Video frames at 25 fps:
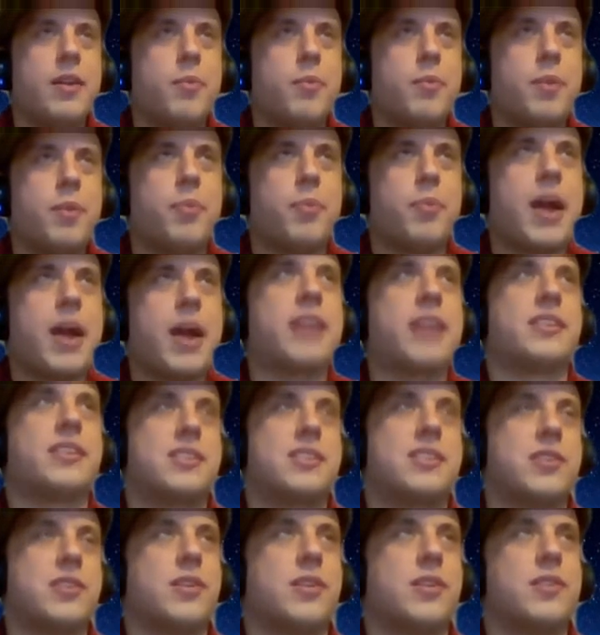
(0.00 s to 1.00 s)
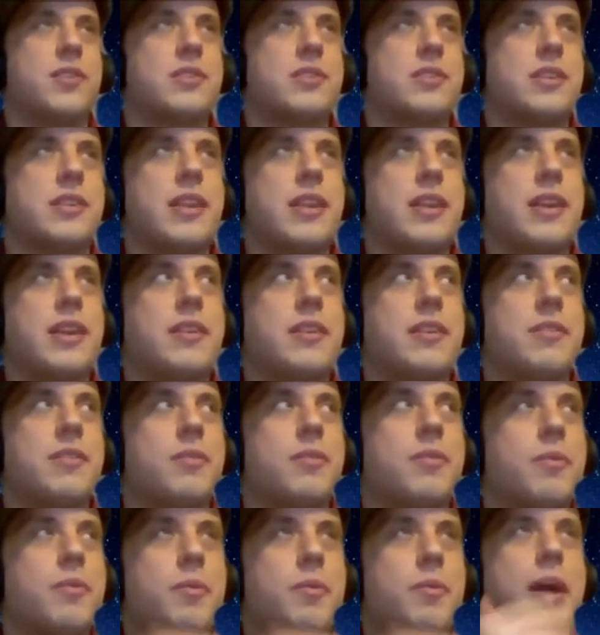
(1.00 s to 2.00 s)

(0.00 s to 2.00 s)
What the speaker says: we'd practice songs and then